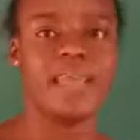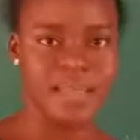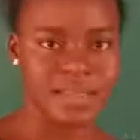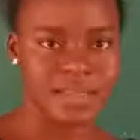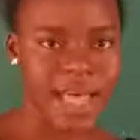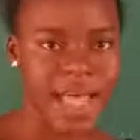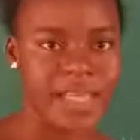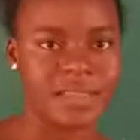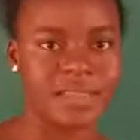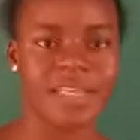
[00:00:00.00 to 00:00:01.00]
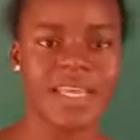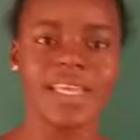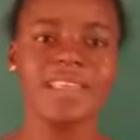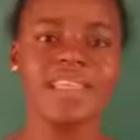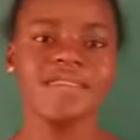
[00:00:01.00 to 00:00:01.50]
and tie it
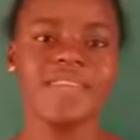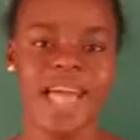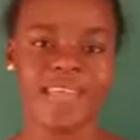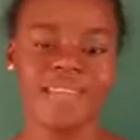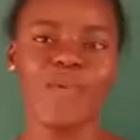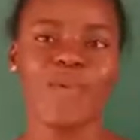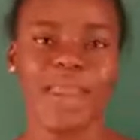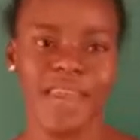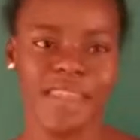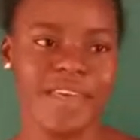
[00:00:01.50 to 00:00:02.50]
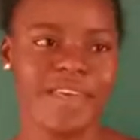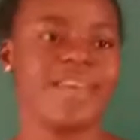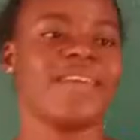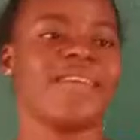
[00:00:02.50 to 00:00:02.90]
and leave the other one there.